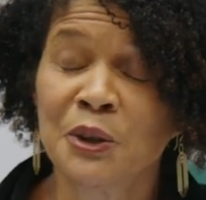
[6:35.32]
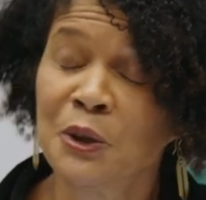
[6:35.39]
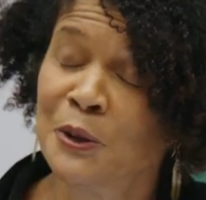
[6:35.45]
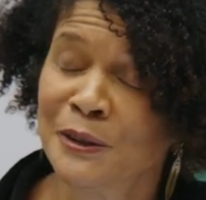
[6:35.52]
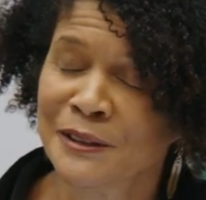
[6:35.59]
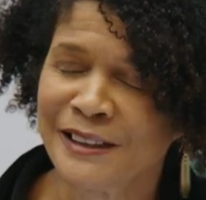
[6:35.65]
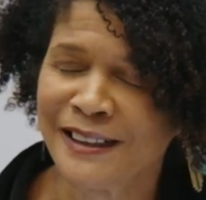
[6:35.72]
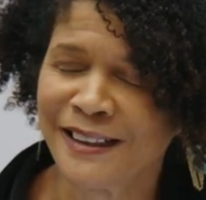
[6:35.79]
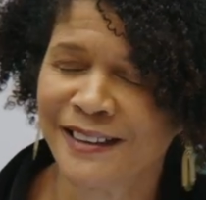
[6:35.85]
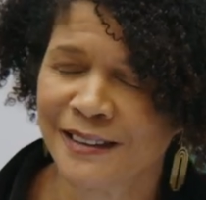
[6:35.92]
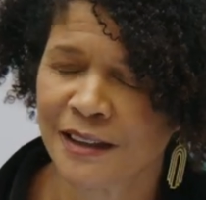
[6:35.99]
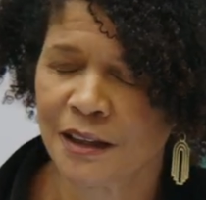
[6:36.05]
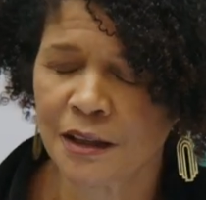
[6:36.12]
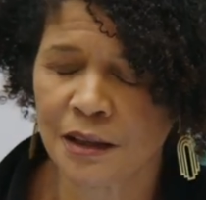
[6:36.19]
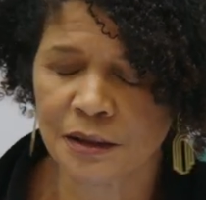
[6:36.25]
older,
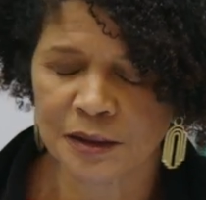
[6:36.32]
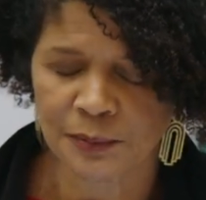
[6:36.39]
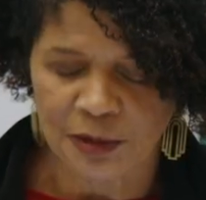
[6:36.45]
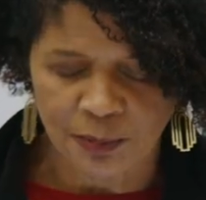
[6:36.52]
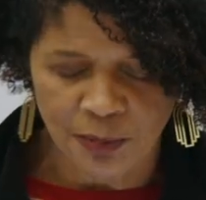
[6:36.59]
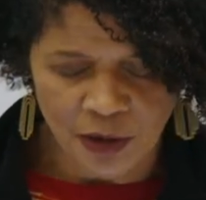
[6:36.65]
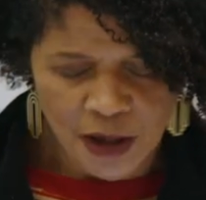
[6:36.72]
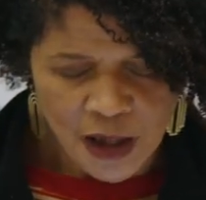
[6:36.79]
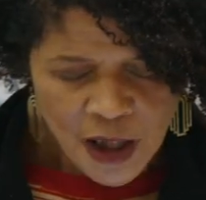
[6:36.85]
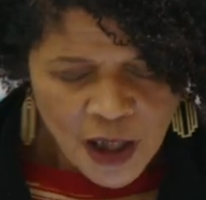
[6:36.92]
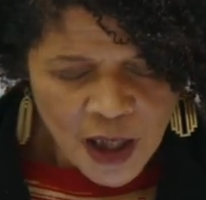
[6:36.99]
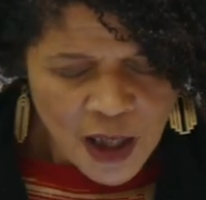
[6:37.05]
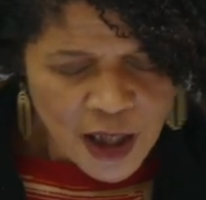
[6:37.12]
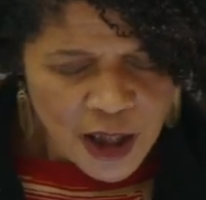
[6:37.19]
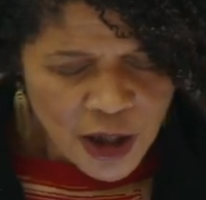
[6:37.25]
older people,
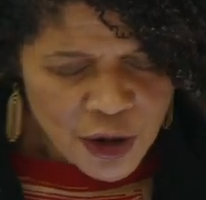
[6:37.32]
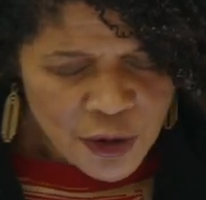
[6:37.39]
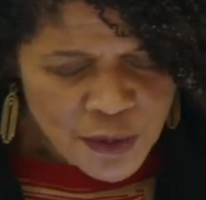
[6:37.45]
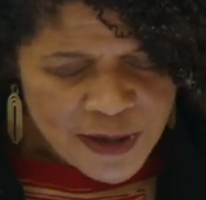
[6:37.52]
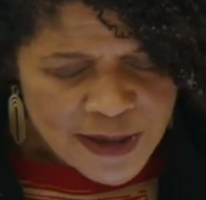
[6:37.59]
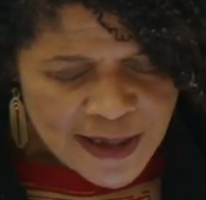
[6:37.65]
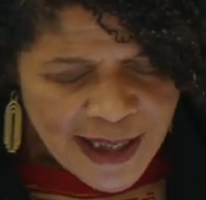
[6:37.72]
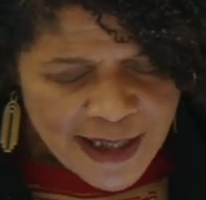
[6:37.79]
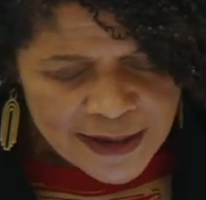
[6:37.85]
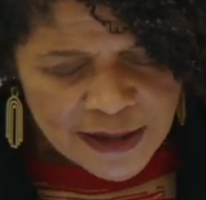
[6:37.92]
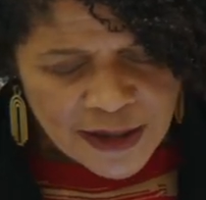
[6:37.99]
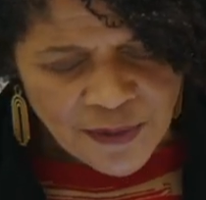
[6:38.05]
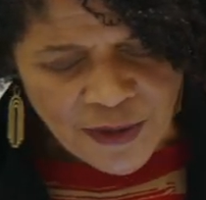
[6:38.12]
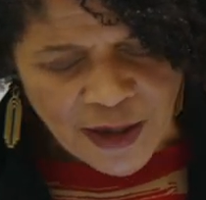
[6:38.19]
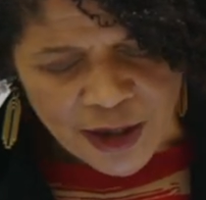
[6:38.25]
uh, who said
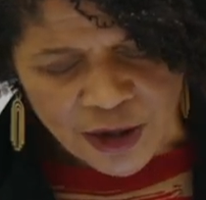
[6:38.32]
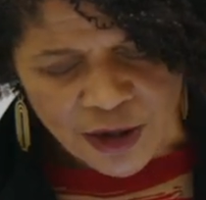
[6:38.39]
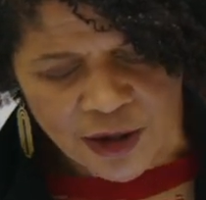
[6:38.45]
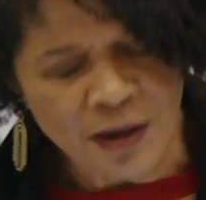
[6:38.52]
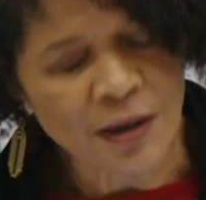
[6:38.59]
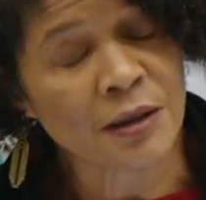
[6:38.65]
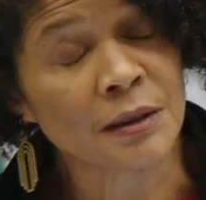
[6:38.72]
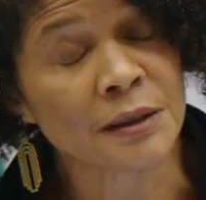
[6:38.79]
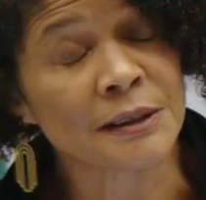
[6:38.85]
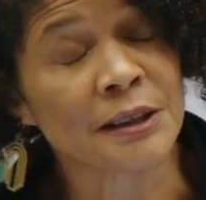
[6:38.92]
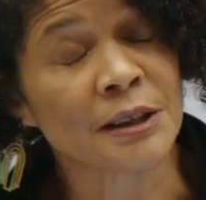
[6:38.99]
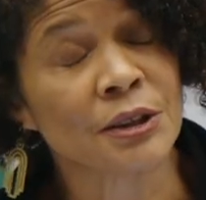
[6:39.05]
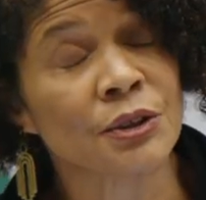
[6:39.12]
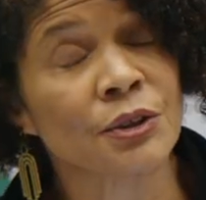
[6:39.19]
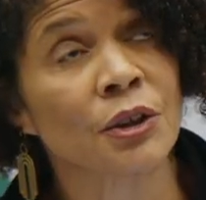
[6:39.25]
that girls
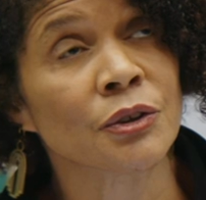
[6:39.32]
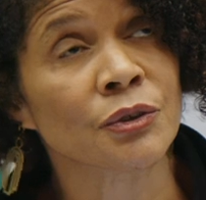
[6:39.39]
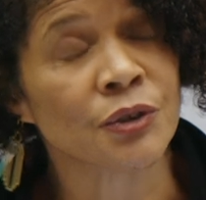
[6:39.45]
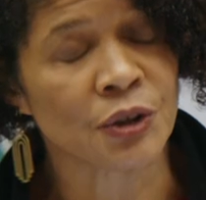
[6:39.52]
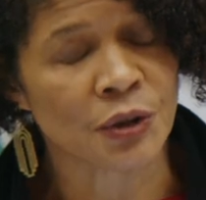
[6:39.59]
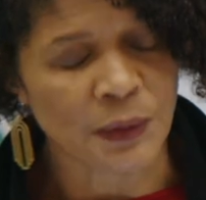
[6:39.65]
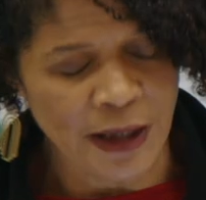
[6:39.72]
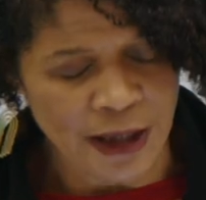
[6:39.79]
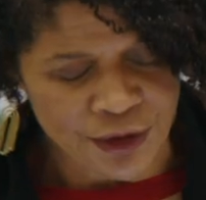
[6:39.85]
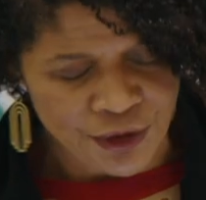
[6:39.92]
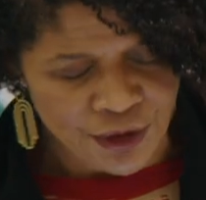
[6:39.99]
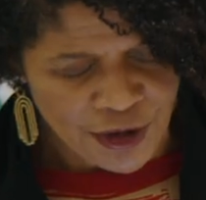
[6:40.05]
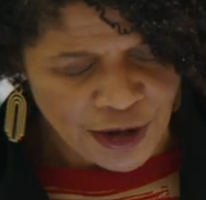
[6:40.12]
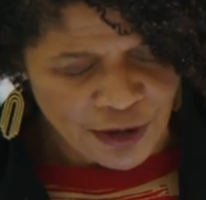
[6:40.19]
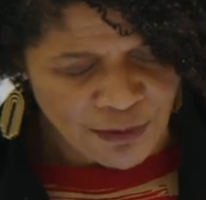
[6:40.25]
could not do
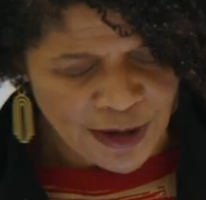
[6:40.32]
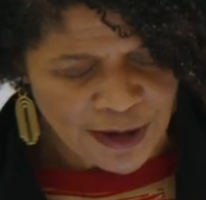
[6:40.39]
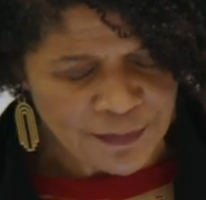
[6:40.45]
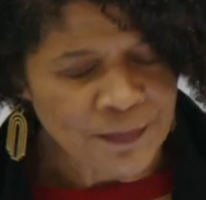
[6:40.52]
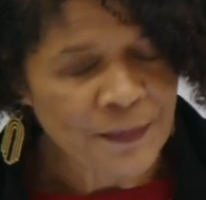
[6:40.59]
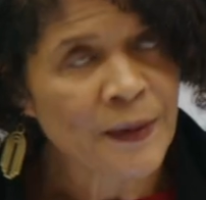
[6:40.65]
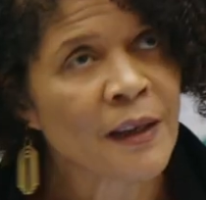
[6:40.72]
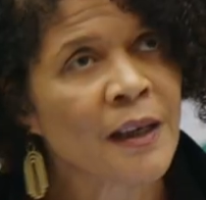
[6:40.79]
engineering.